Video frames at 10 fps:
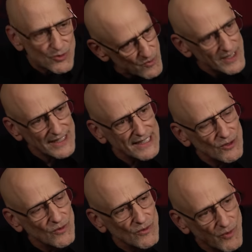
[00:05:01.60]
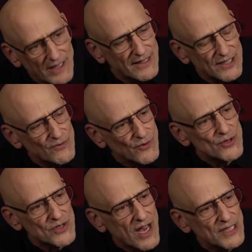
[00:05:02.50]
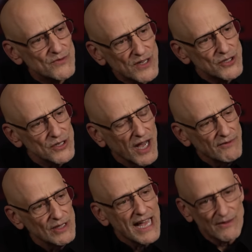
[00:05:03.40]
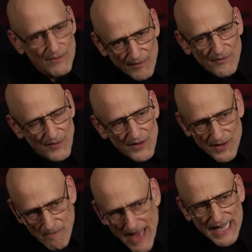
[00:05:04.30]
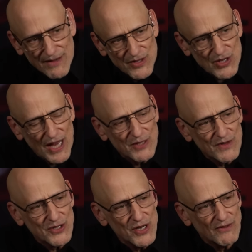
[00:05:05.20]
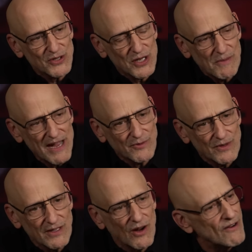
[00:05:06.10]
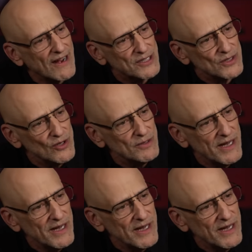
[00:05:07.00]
is really what this first science fiction novel and many of the science fiction novels that come after it are actually all